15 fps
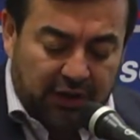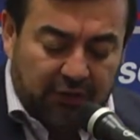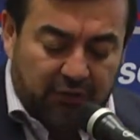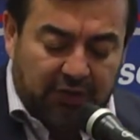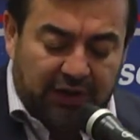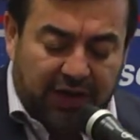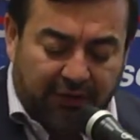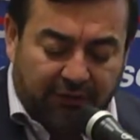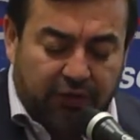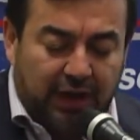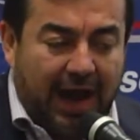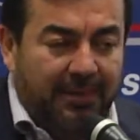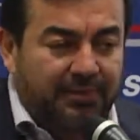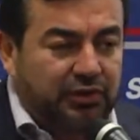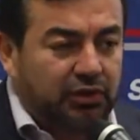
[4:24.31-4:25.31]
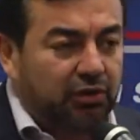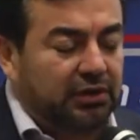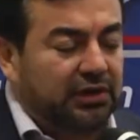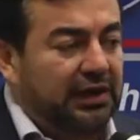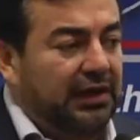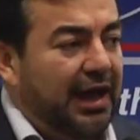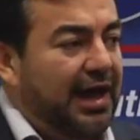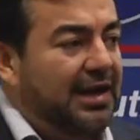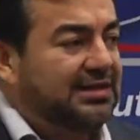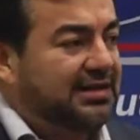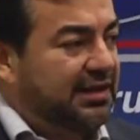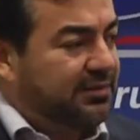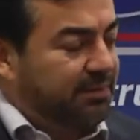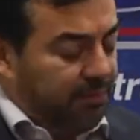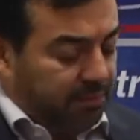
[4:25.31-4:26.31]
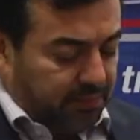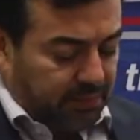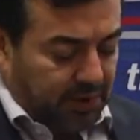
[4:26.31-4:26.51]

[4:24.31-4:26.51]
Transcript: We have to absolutely, as this